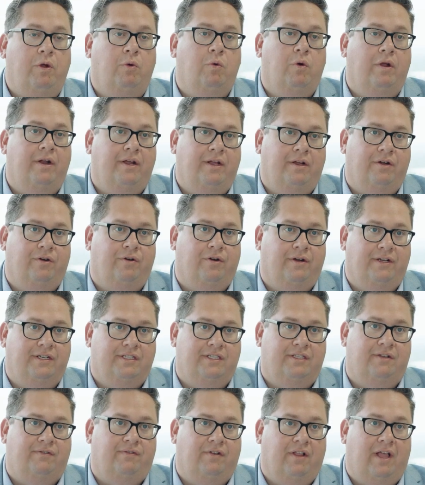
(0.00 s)
We want to
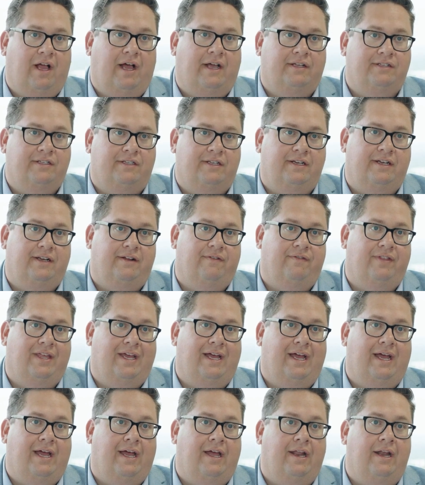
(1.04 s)
increase the velocity of
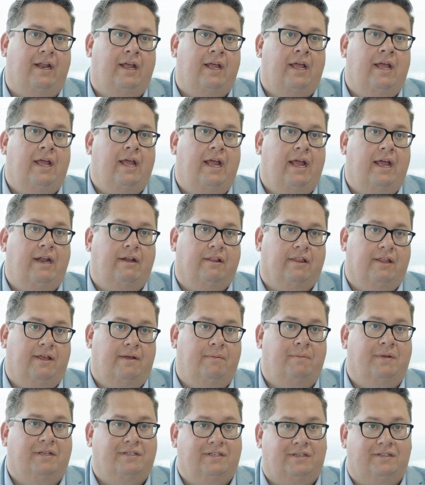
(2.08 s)
that and
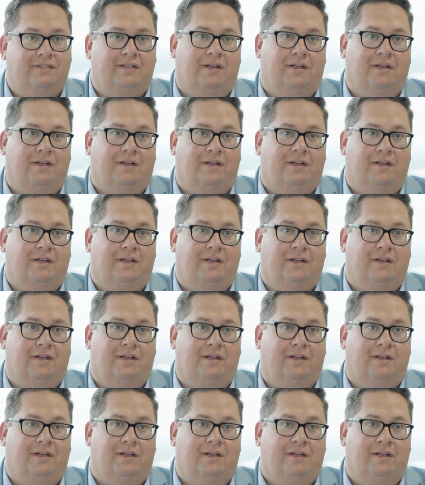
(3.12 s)
Litmos